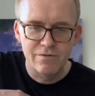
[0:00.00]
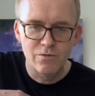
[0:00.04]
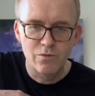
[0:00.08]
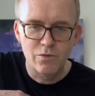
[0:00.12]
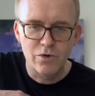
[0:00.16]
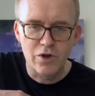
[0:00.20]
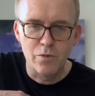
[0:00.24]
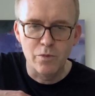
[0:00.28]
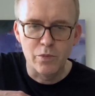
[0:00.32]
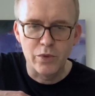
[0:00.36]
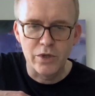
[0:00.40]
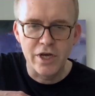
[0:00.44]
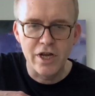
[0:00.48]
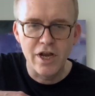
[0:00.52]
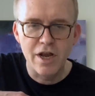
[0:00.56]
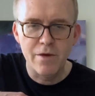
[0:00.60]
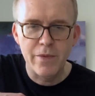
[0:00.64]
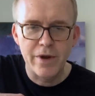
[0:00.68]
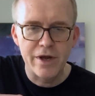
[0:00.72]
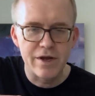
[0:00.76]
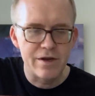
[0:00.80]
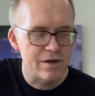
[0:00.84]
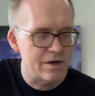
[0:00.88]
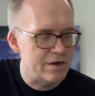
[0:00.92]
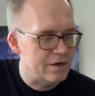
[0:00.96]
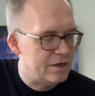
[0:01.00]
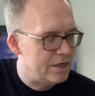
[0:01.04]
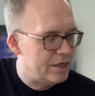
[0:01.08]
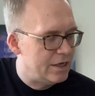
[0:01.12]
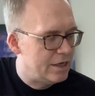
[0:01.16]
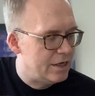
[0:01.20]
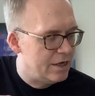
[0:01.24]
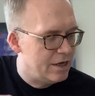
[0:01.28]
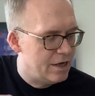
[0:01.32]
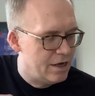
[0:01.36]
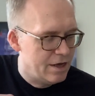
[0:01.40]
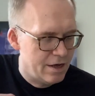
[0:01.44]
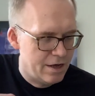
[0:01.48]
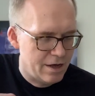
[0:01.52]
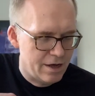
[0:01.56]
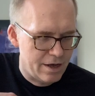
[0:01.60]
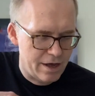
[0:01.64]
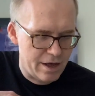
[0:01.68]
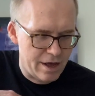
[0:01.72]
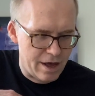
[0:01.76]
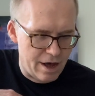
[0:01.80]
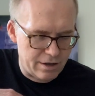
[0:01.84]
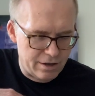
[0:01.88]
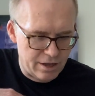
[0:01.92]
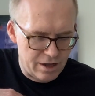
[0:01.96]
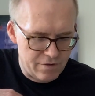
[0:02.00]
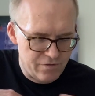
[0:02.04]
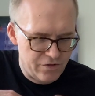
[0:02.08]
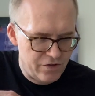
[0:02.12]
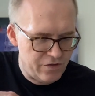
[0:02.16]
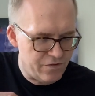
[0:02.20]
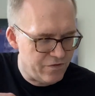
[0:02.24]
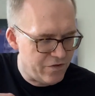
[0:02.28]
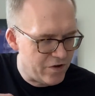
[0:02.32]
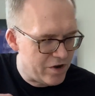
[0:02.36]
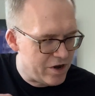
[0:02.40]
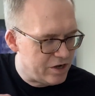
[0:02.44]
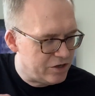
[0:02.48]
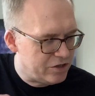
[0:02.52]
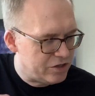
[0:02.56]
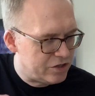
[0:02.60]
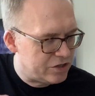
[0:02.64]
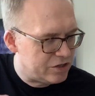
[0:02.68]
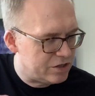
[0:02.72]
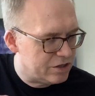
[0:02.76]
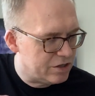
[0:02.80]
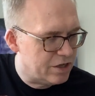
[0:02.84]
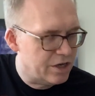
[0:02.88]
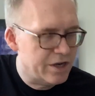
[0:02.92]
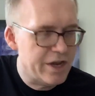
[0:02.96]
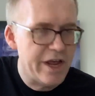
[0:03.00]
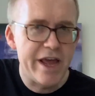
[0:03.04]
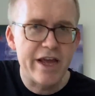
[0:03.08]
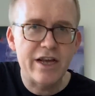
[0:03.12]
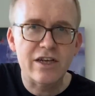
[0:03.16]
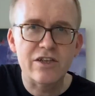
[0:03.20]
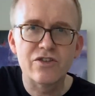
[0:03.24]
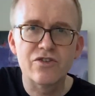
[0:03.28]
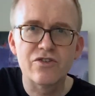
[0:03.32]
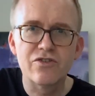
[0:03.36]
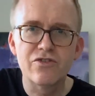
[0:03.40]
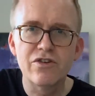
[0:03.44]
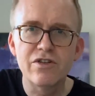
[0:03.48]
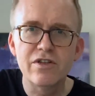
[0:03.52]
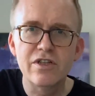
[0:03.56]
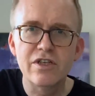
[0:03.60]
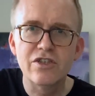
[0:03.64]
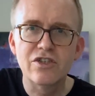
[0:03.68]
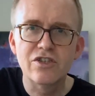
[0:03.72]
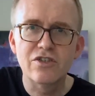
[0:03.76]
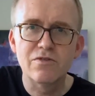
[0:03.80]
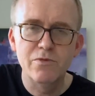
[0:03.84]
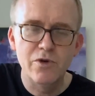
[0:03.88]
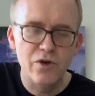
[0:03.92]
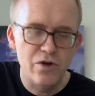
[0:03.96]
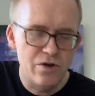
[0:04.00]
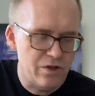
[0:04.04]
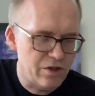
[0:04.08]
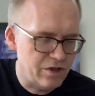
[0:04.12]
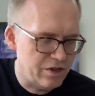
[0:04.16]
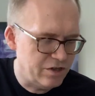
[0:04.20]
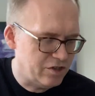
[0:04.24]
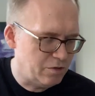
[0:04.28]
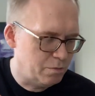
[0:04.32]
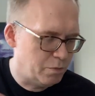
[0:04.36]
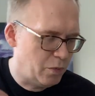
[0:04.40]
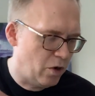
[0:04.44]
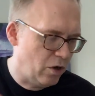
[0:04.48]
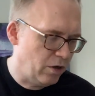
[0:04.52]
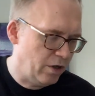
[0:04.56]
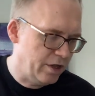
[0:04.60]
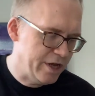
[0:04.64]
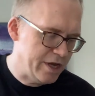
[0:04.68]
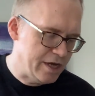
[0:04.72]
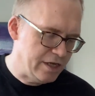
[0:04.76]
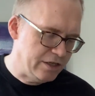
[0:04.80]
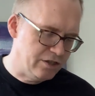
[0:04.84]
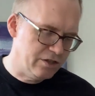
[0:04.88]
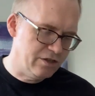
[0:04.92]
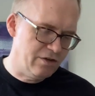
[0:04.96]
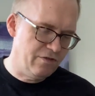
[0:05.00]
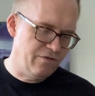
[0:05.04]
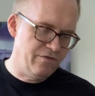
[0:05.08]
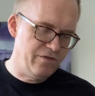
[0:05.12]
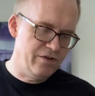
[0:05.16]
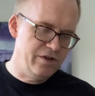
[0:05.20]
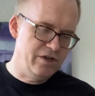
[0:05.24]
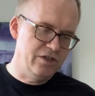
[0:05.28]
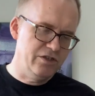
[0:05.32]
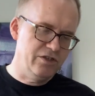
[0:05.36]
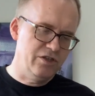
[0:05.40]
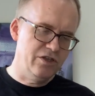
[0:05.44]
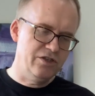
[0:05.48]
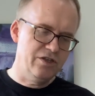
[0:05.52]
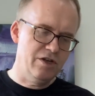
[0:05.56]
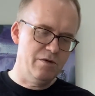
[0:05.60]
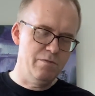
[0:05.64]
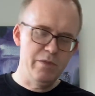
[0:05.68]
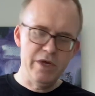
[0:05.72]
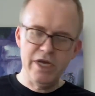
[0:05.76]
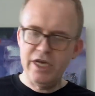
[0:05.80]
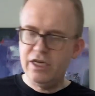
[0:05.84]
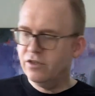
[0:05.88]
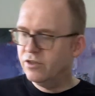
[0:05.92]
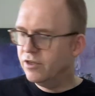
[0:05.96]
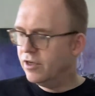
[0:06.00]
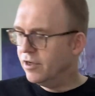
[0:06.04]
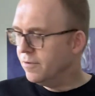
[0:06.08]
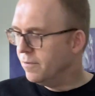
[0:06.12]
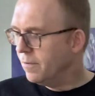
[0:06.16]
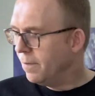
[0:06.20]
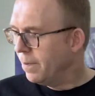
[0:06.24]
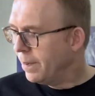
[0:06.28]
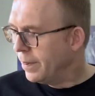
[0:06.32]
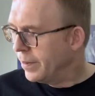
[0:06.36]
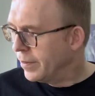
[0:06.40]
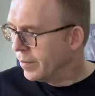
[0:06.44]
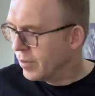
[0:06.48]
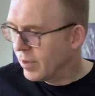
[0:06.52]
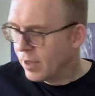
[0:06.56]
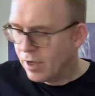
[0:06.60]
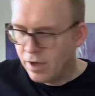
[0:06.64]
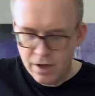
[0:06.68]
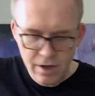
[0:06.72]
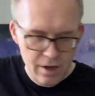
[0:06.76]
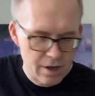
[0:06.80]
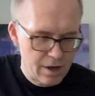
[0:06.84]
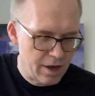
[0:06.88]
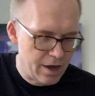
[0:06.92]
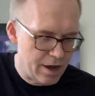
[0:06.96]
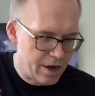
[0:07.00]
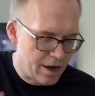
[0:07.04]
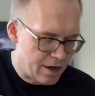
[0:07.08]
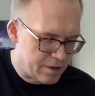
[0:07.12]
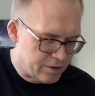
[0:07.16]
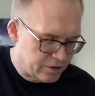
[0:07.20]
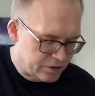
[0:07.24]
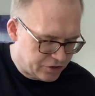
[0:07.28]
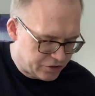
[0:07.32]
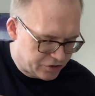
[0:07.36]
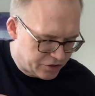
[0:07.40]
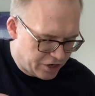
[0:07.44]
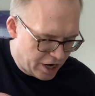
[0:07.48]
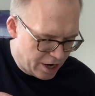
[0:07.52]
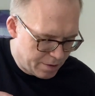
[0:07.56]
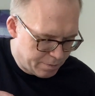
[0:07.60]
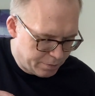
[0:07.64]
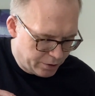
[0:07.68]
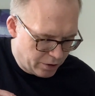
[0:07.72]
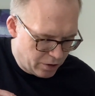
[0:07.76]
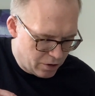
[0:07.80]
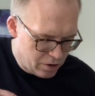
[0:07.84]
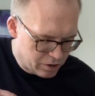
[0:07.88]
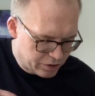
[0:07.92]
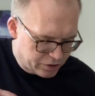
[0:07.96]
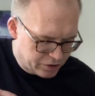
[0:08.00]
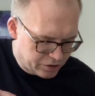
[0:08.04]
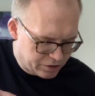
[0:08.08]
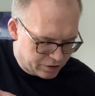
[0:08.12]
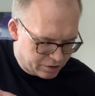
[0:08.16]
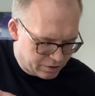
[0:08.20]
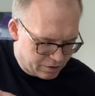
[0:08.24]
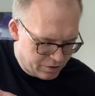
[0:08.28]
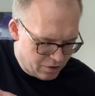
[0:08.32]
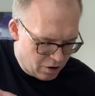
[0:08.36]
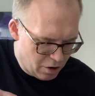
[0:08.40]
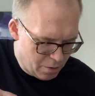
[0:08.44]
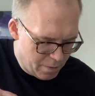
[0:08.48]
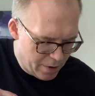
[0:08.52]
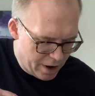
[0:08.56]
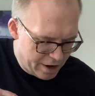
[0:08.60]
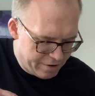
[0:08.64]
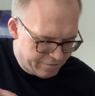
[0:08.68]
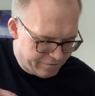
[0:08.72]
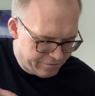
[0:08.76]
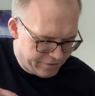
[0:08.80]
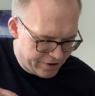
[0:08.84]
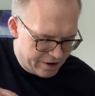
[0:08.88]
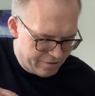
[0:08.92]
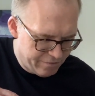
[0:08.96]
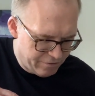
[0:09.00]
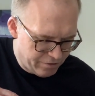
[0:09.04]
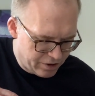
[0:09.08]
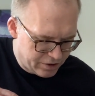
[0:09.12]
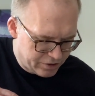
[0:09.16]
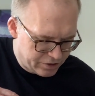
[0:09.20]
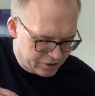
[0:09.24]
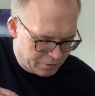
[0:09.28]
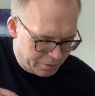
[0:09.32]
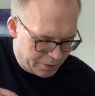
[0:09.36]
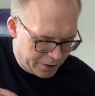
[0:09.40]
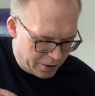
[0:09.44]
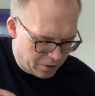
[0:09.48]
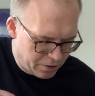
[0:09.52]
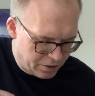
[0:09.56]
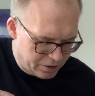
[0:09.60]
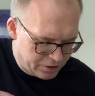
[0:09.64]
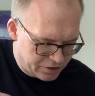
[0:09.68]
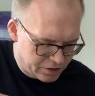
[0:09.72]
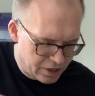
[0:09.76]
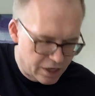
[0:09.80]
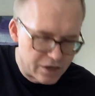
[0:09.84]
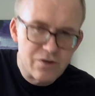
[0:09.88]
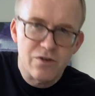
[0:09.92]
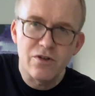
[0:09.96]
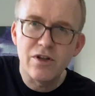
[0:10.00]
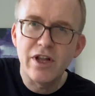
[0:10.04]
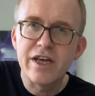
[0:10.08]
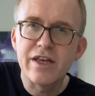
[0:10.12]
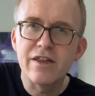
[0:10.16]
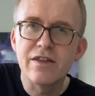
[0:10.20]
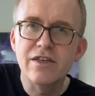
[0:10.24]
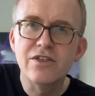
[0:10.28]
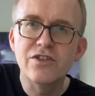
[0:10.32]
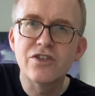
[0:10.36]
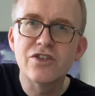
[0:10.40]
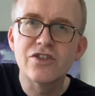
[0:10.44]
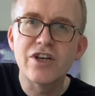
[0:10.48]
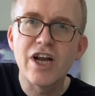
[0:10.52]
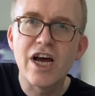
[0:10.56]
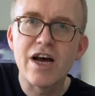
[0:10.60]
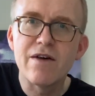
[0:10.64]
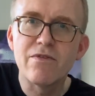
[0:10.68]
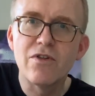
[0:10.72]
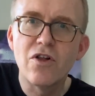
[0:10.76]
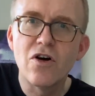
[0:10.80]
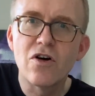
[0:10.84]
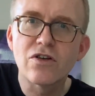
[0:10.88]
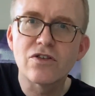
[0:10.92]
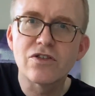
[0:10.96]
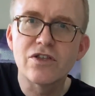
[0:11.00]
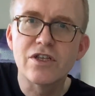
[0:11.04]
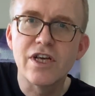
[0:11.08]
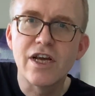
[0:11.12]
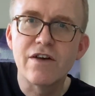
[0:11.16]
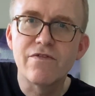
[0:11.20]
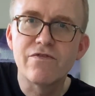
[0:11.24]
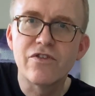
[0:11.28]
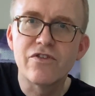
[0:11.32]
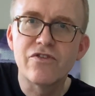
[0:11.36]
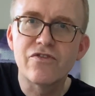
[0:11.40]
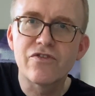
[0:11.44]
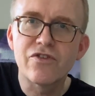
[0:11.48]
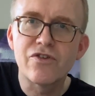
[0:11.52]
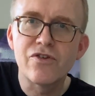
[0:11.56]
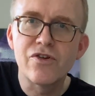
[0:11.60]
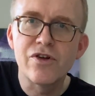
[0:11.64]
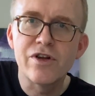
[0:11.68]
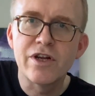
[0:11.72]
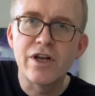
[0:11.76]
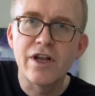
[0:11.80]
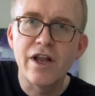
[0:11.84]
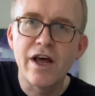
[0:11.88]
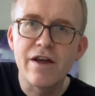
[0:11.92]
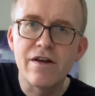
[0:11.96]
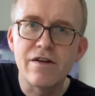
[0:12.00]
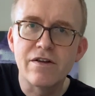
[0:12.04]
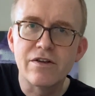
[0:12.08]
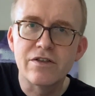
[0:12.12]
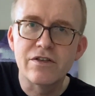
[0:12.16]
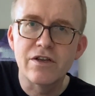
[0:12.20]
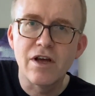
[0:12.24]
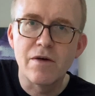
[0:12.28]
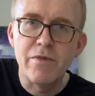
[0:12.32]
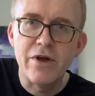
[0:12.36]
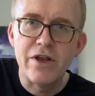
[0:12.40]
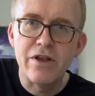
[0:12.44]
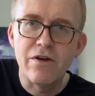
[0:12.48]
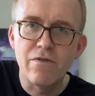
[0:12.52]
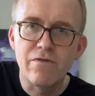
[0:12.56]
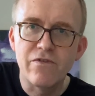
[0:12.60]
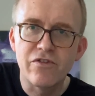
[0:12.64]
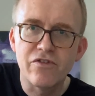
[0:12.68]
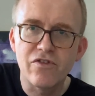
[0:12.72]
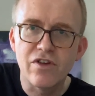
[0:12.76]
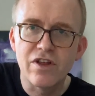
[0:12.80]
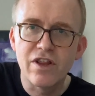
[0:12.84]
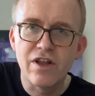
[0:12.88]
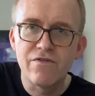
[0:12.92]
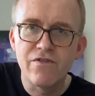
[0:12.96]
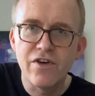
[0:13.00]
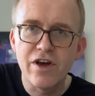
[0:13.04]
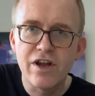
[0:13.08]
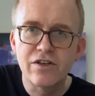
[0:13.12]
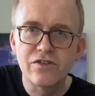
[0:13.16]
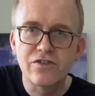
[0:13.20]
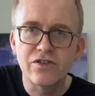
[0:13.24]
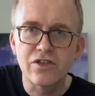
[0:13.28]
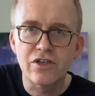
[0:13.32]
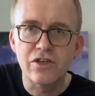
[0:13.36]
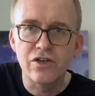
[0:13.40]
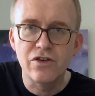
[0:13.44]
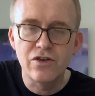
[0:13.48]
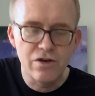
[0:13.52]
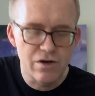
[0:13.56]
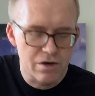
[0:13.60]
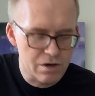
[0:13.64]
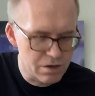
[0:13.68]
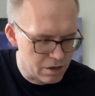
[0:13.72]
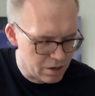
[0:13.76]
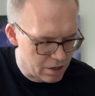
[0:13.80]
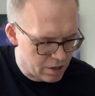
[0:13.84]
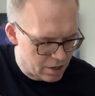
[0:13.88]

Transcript: complain about. I love the finish. The neck's really smooth. This polyester finish is amazing. The strap locks, not my favourite, to be honest. I don't like these strap locks that you have to screw in and out. I mean, obviously they're very secure,